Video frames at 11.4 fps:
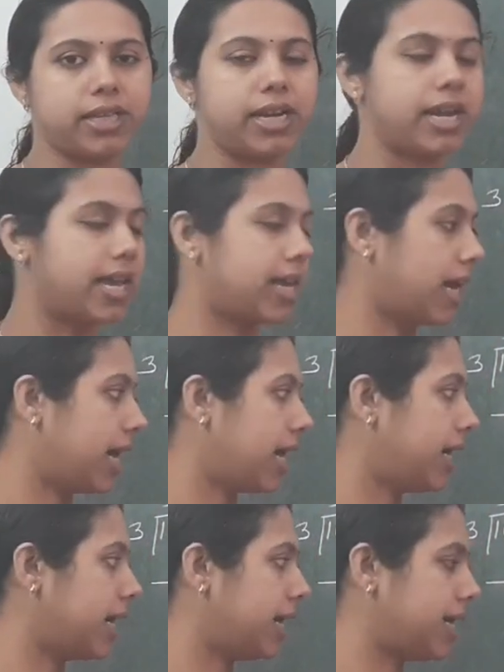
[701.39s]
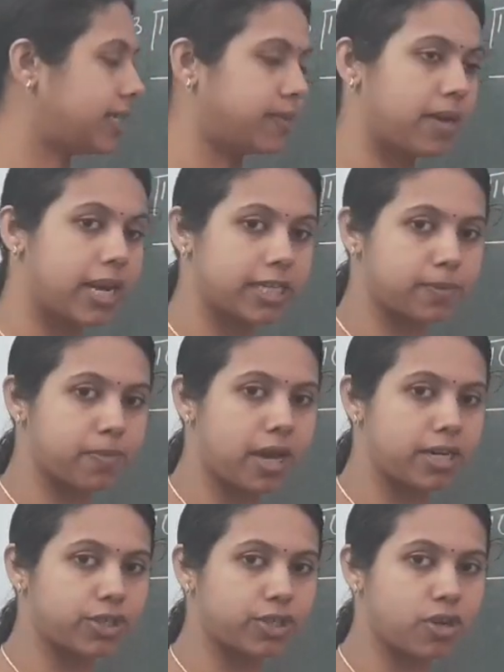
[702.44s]
The decimal
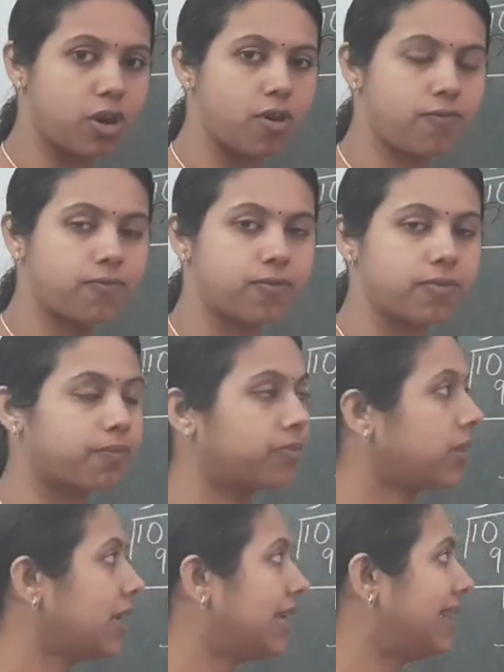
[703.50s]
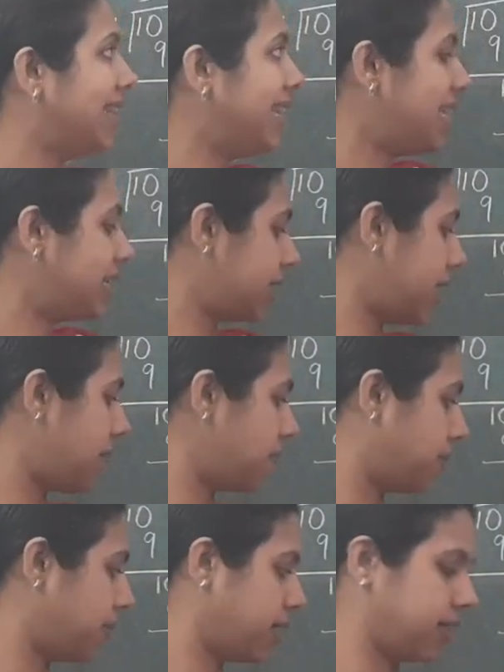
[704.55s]
expansion of these
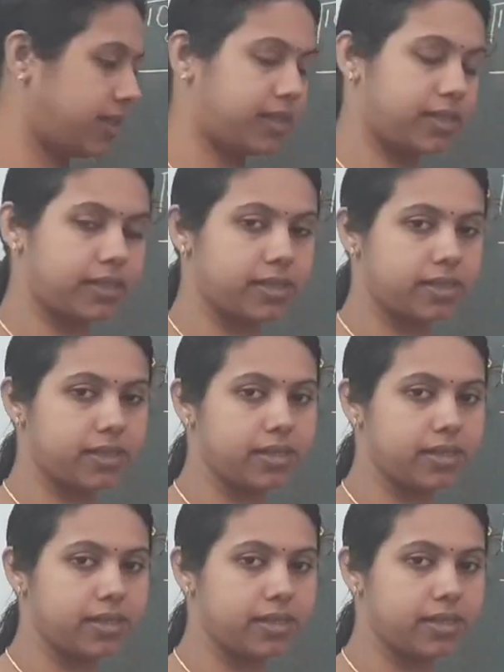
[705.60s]
numbers